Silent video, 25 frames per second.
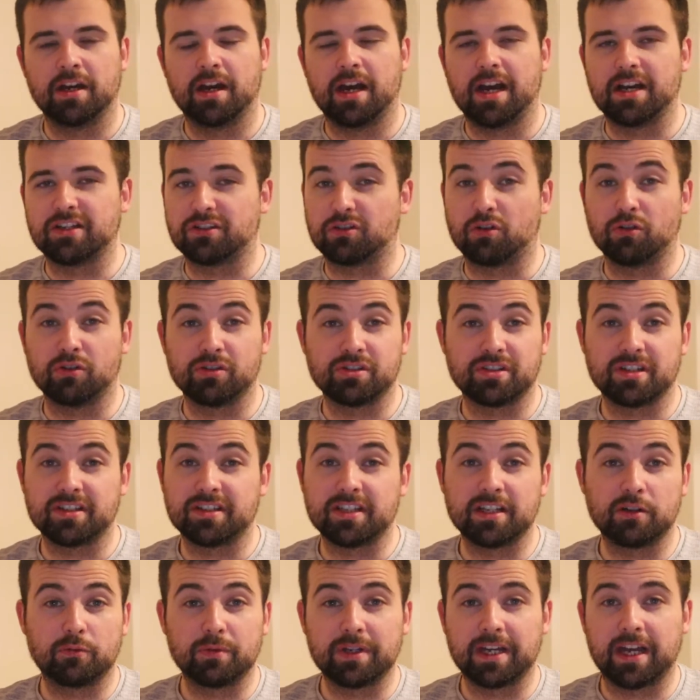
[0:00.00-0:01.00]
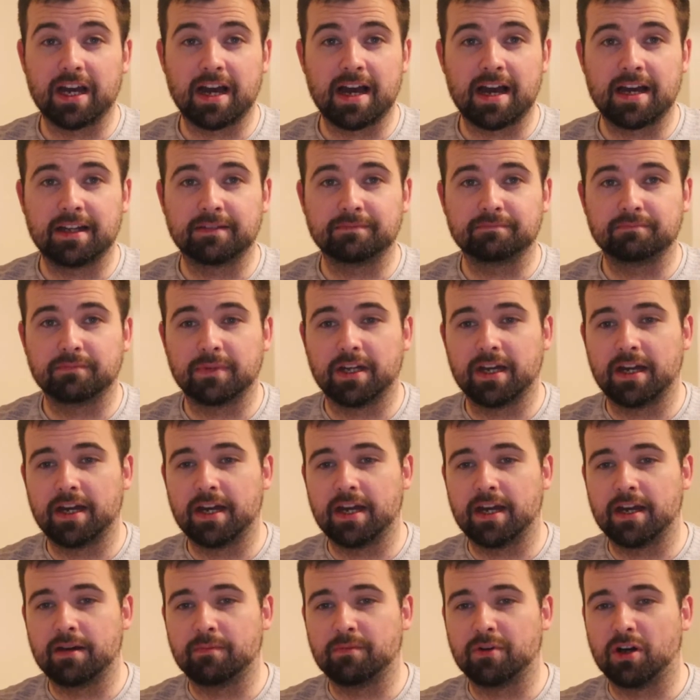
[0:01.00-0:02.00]
as good as I think we can.
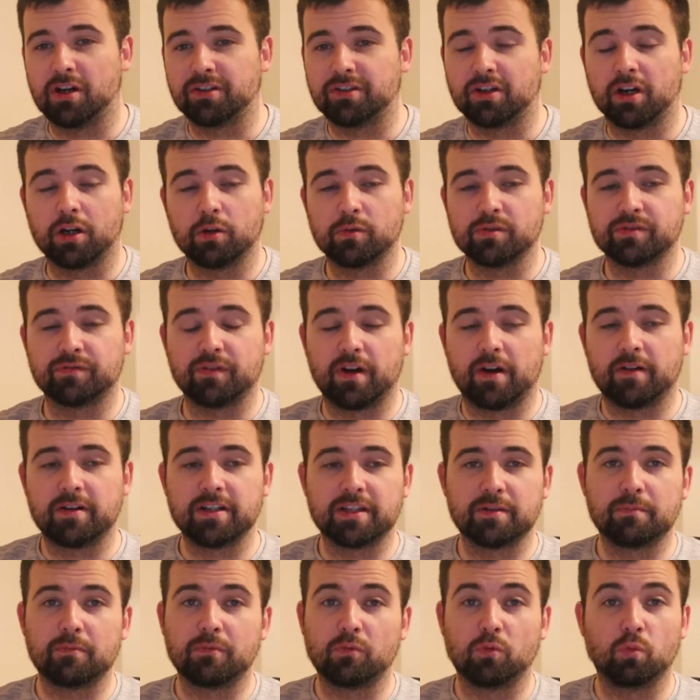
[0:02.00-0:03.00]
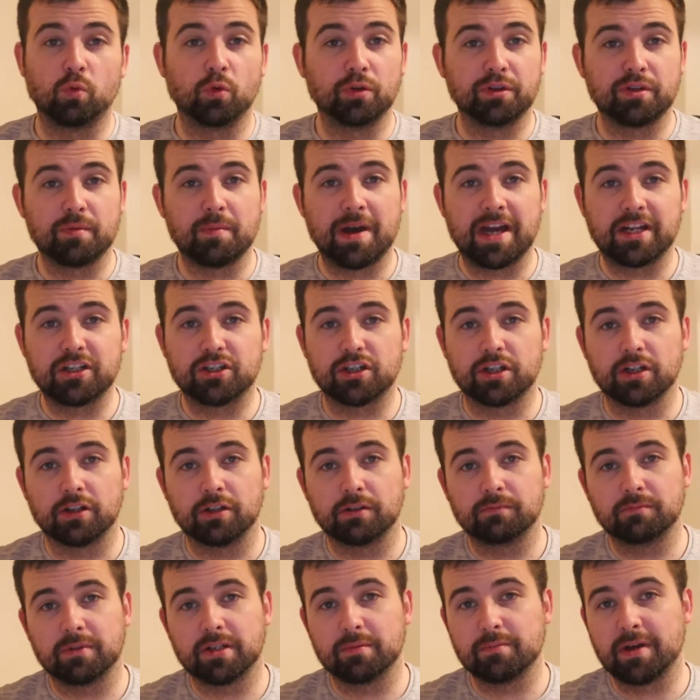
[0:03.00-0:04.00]
I thought it was very
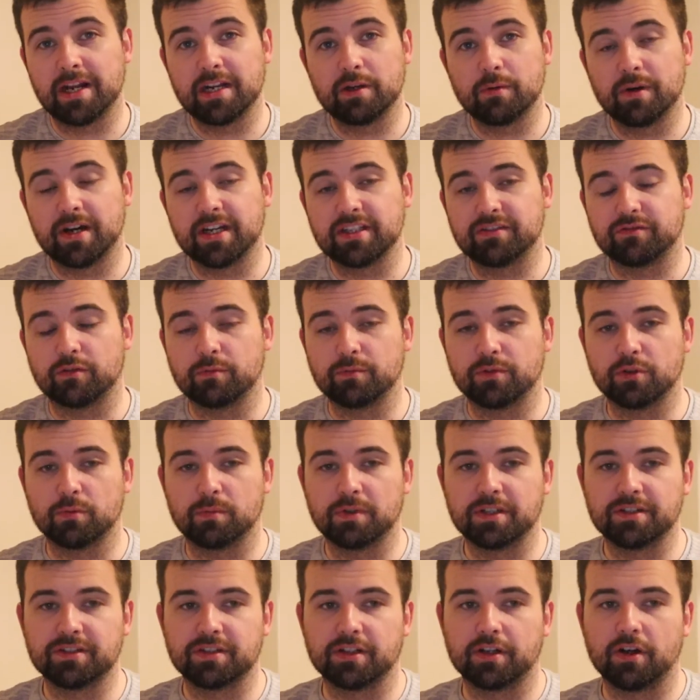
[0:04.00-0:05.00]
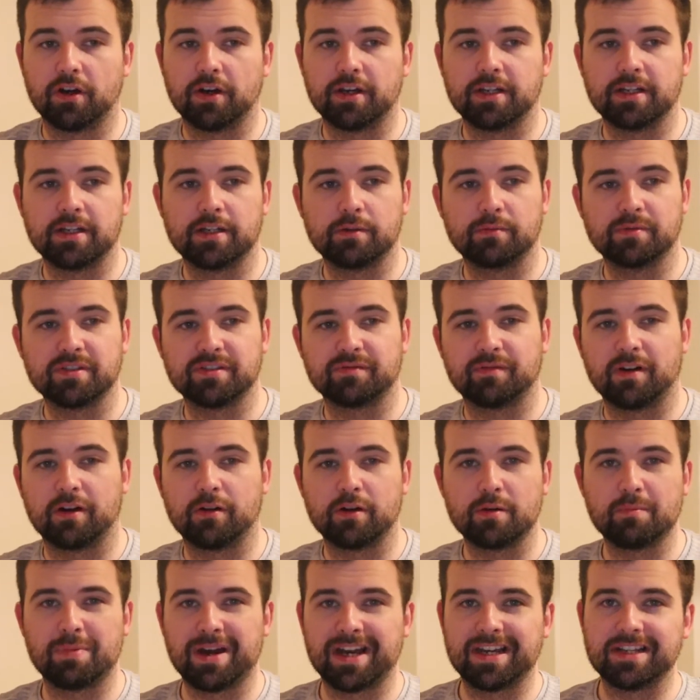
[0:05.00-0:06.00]
one-dimensional in many ways from Dublin tonight. It was
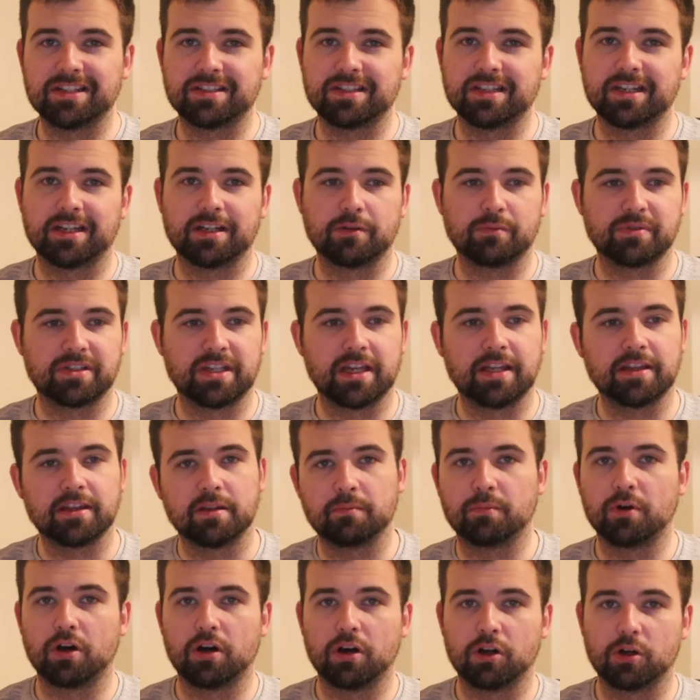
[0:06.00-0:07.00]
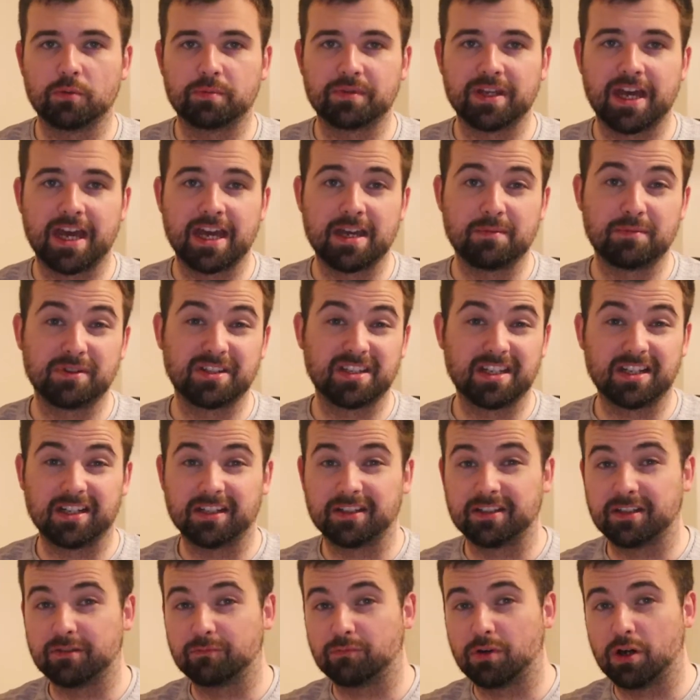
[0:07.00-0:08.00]
very basic. It was hitting the ball up to Eamon
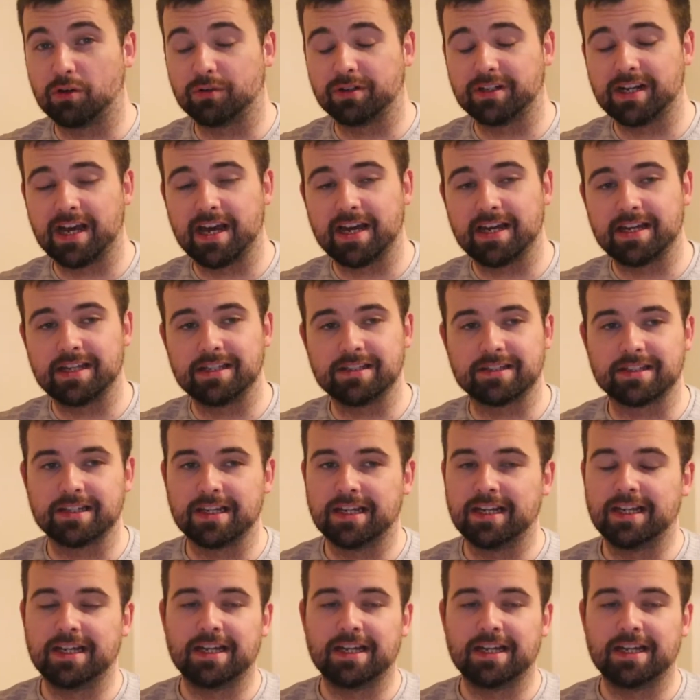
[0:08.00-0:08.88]
Dillon and Ronan Hayes,